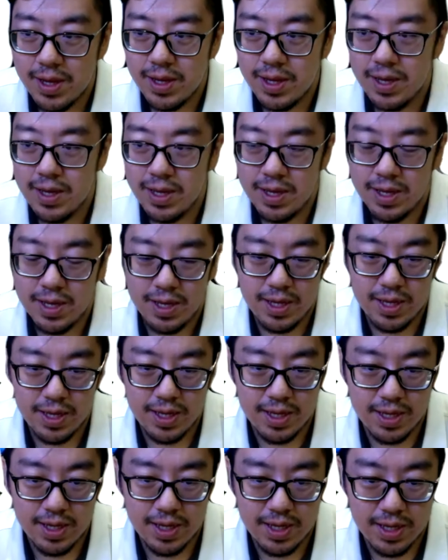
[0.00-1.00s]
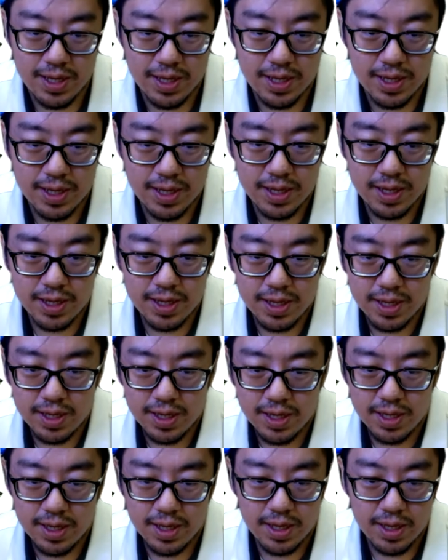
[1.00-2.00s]

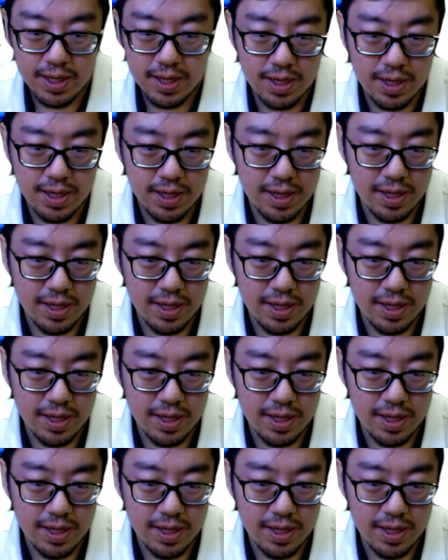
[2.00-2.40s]
Nobody speaks.